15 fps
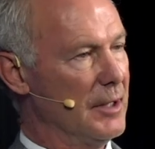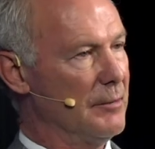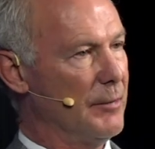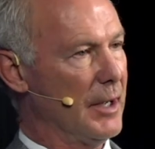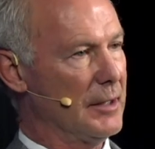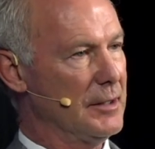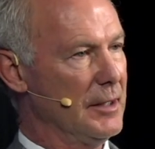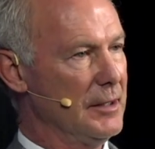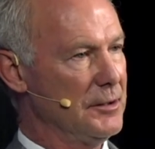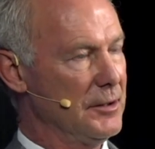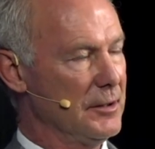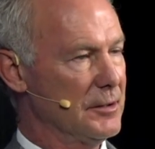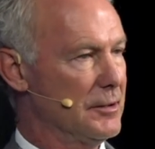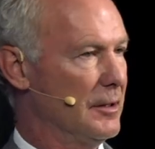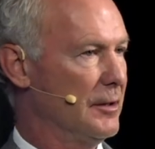at my
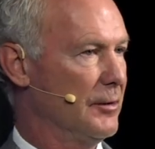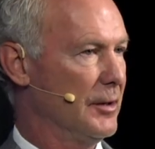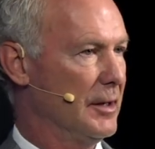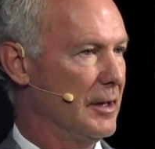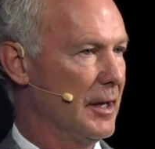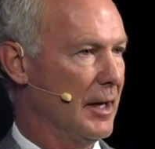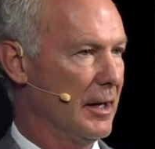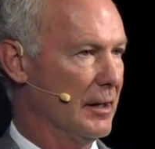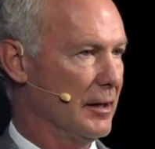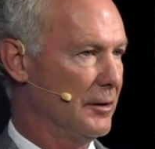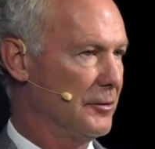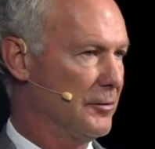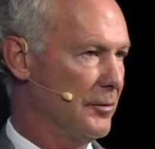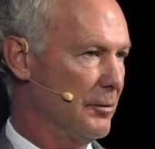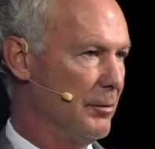teaching center in Dallas
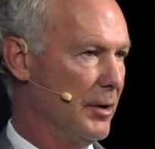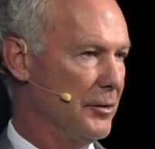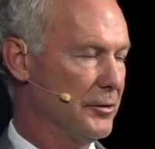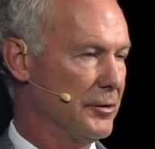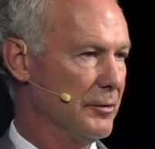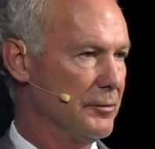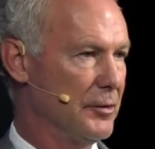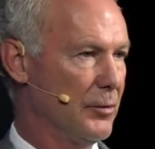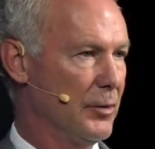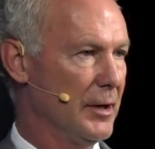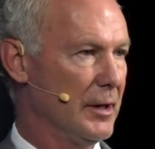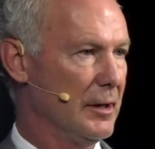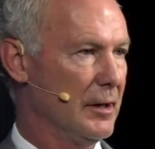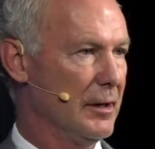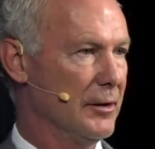for most of 20
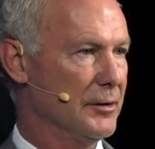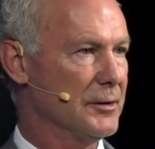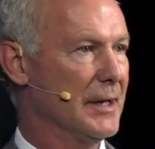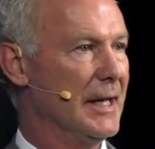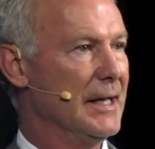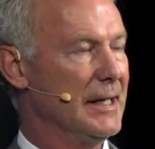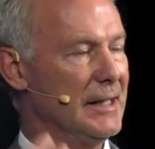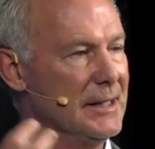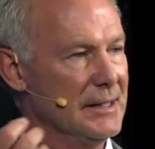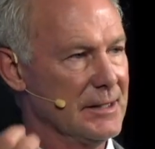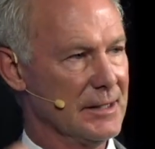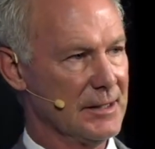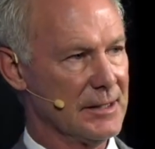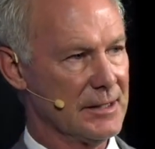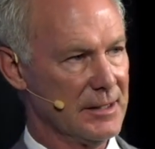years, is
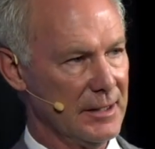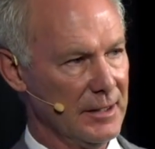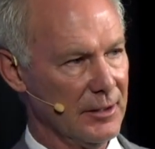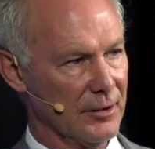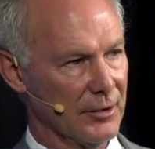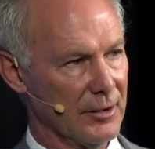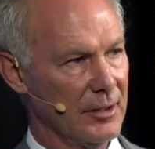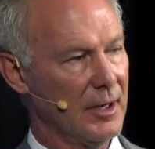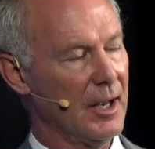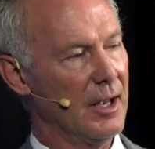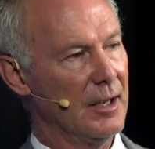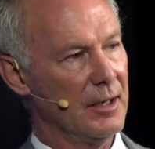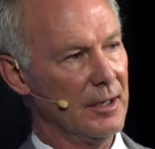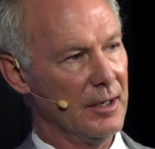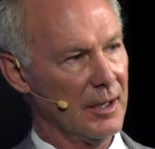the sealer,
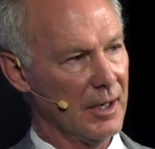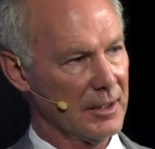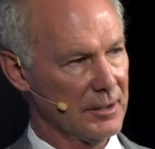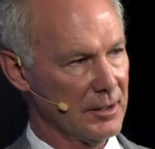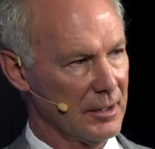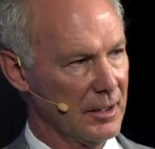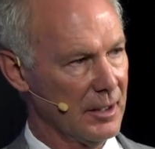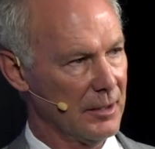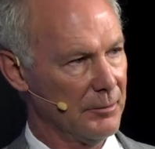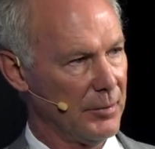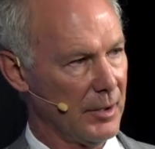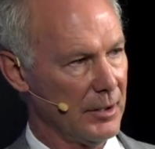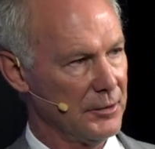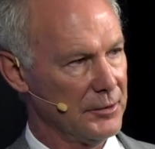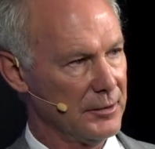not the gutta
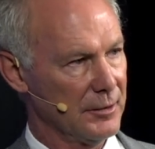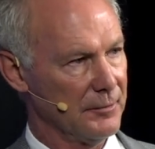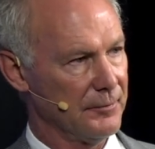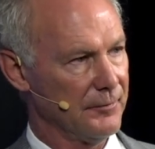percha.